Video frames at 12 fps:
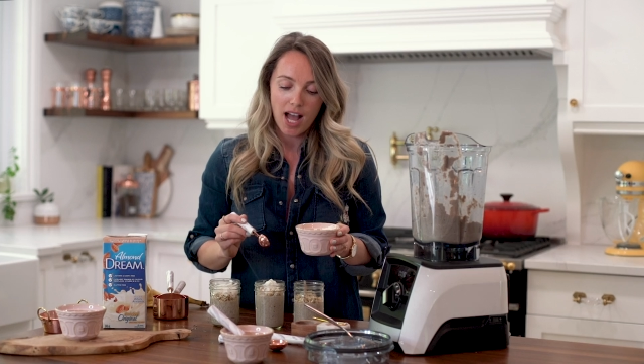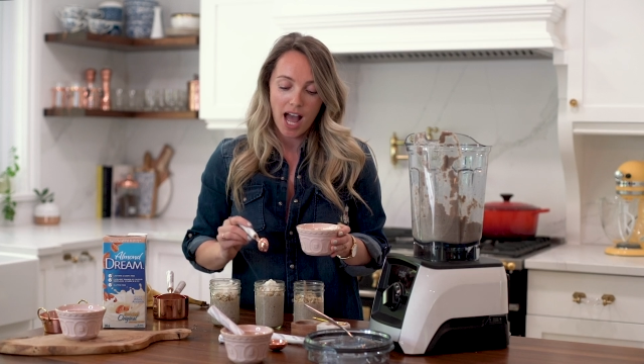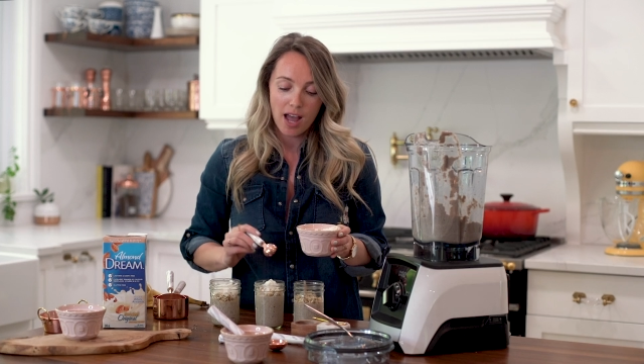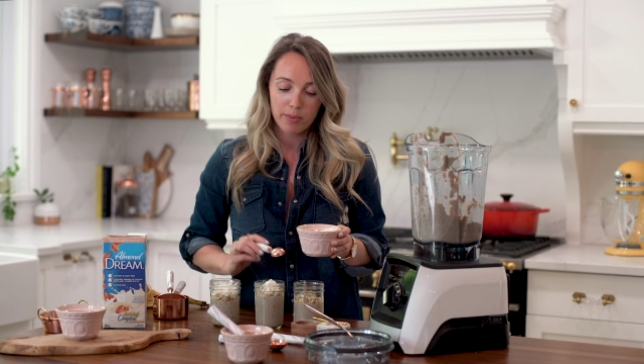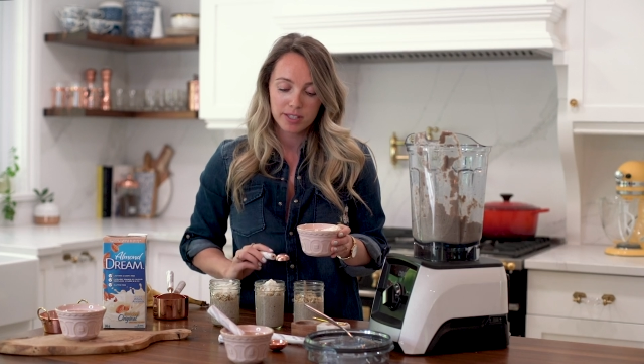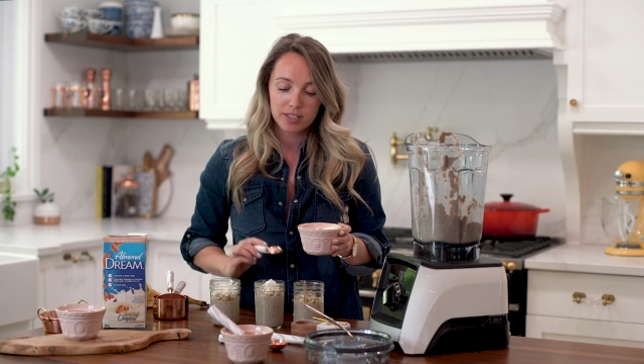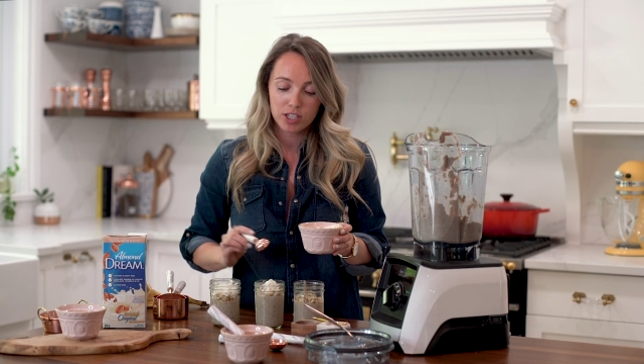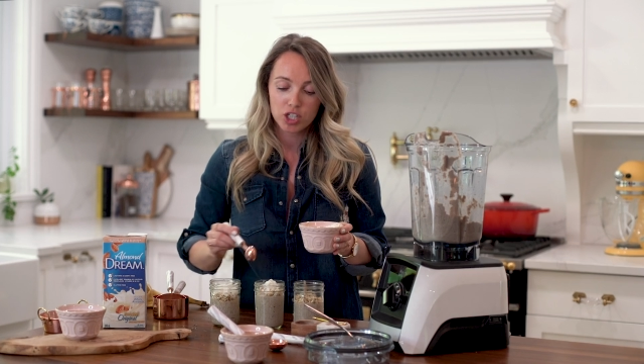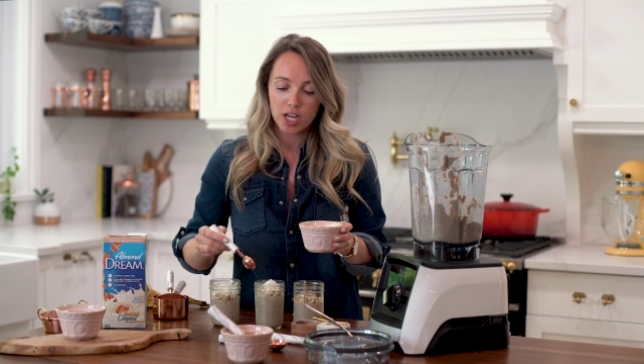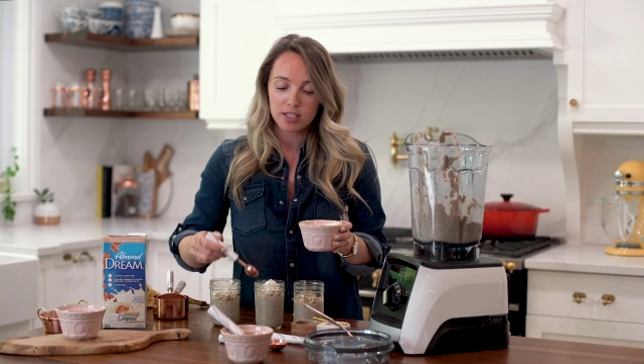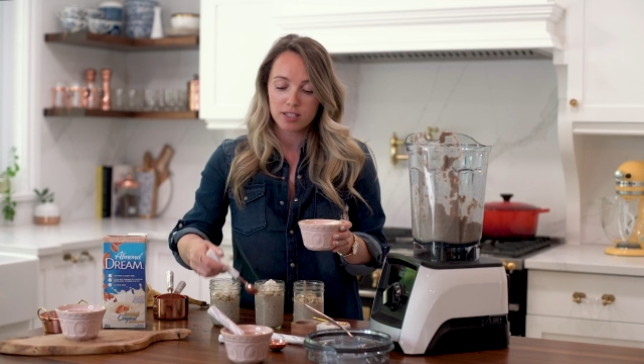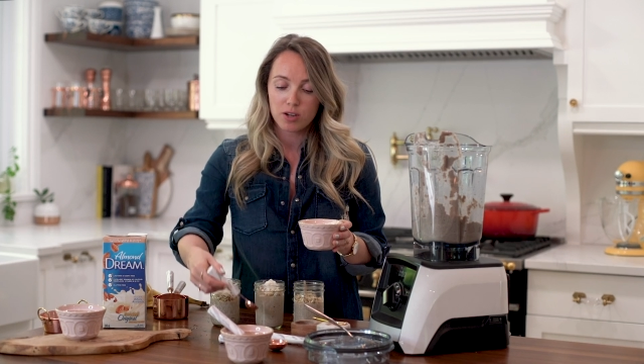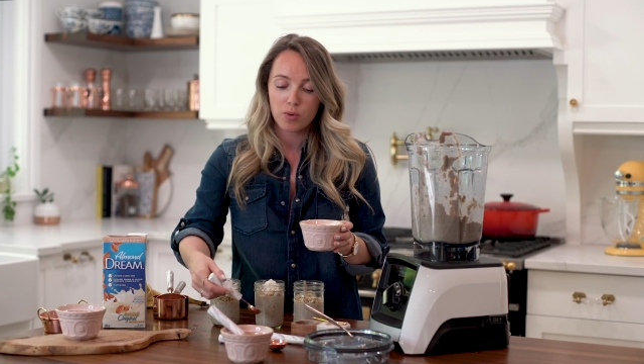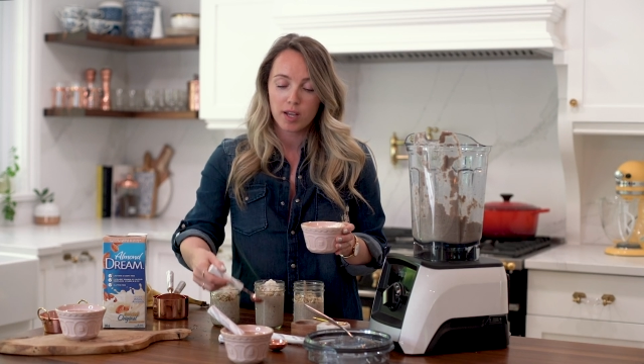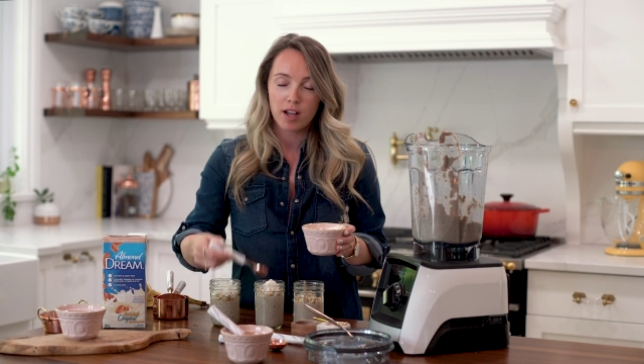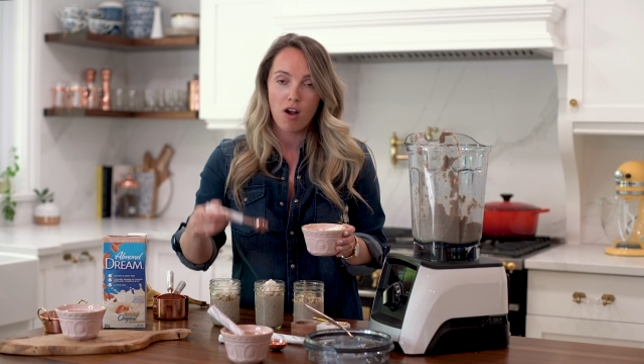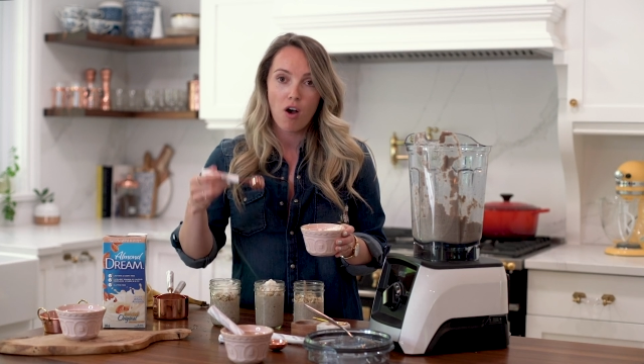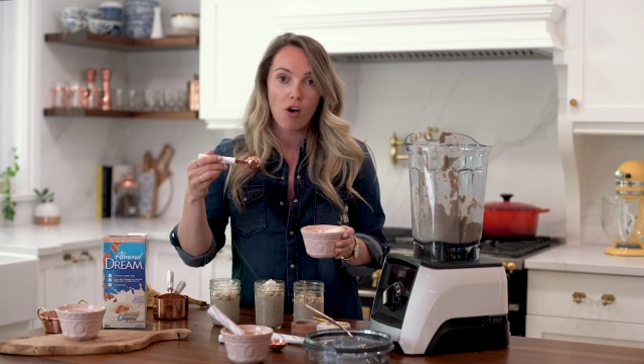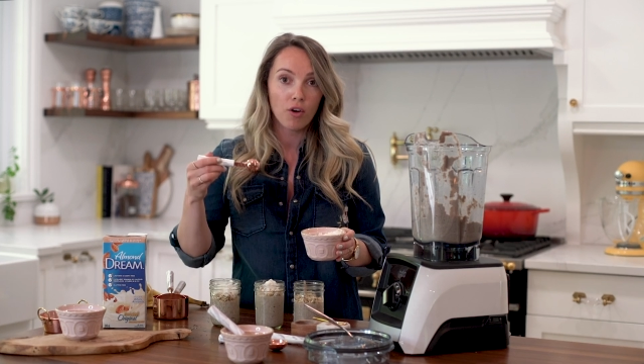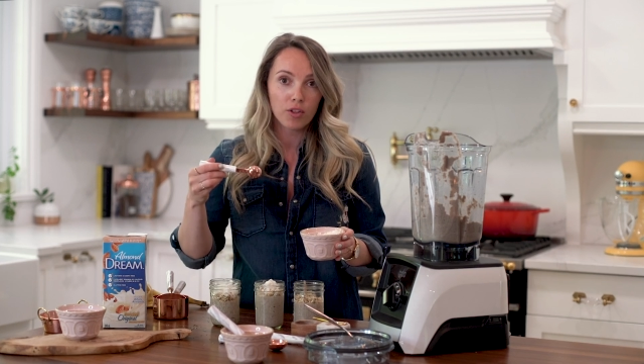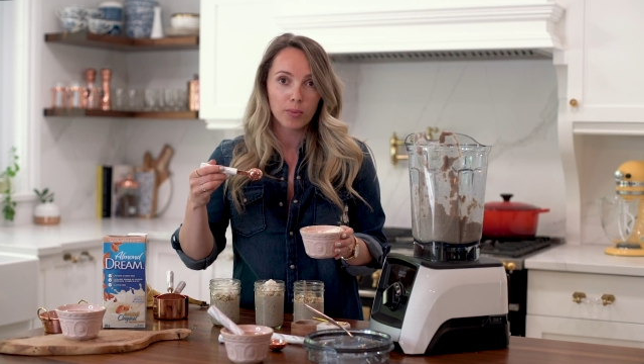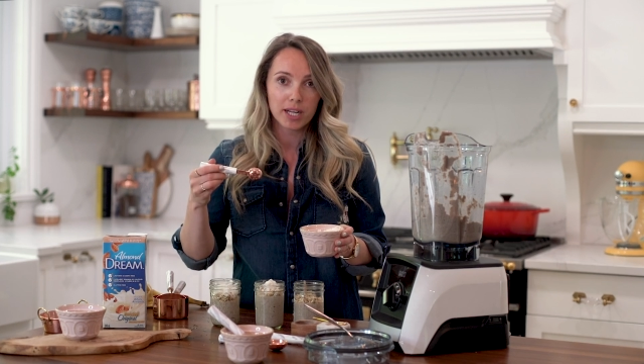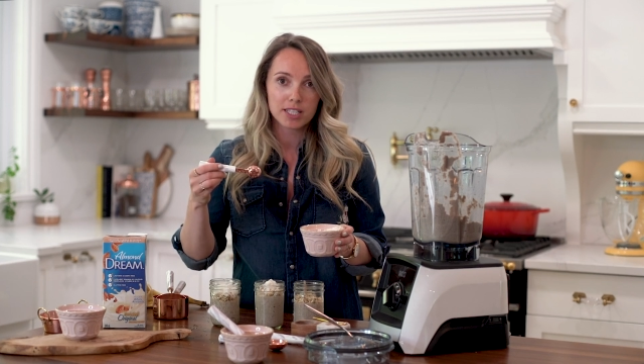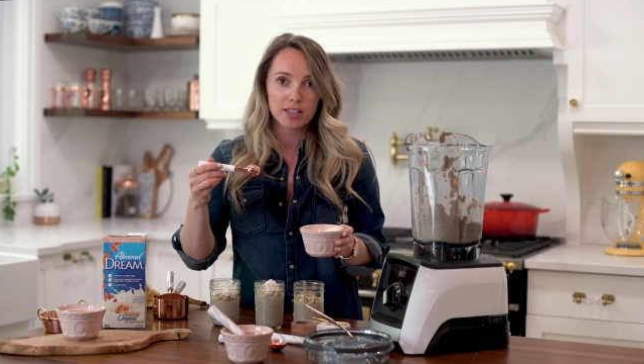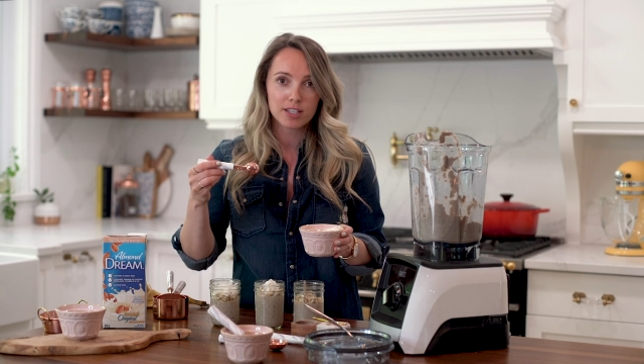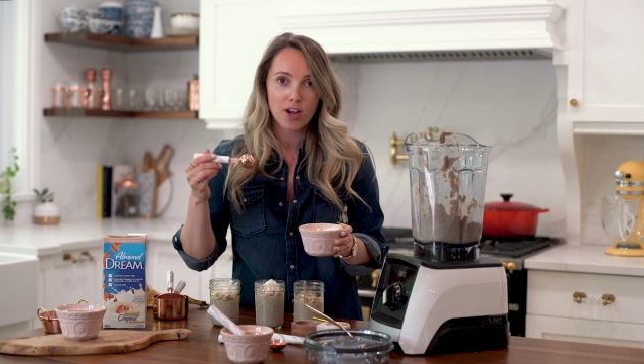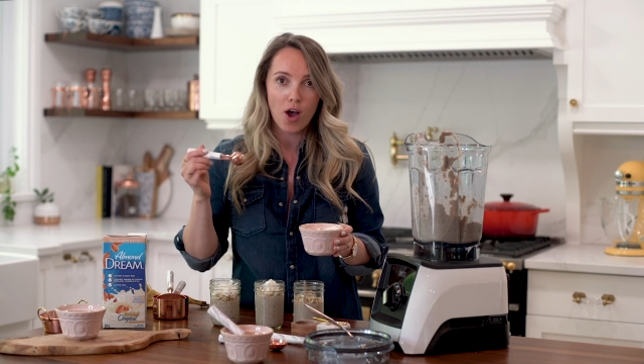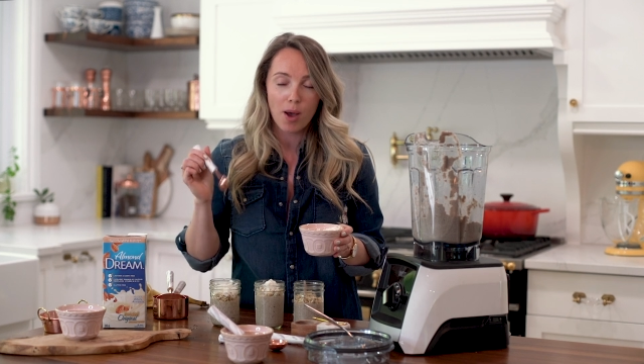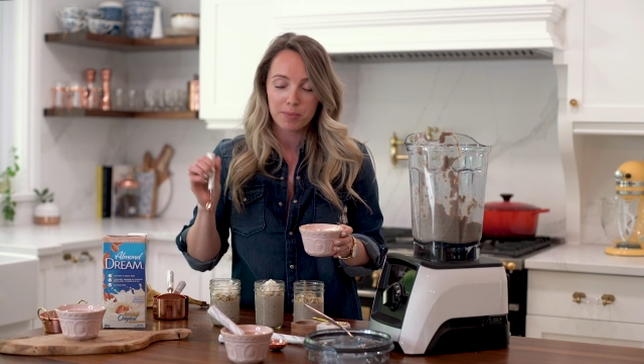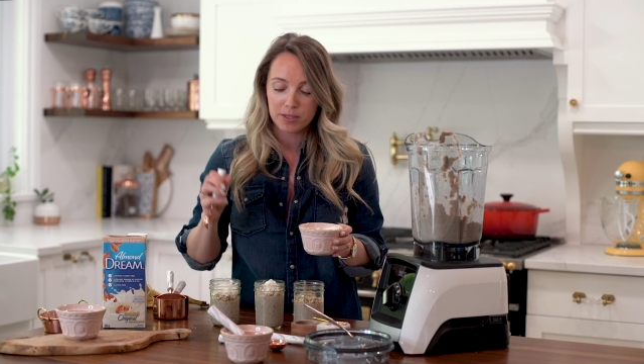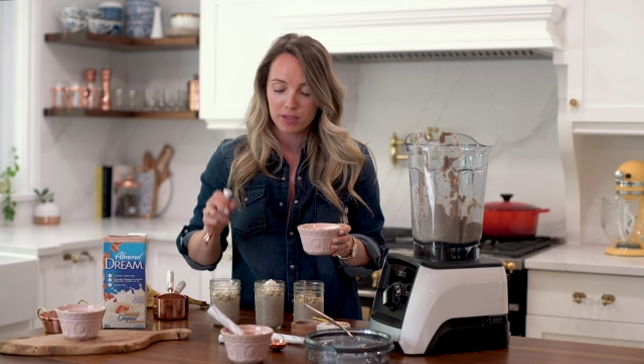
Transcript: I would suggest going all the way to the top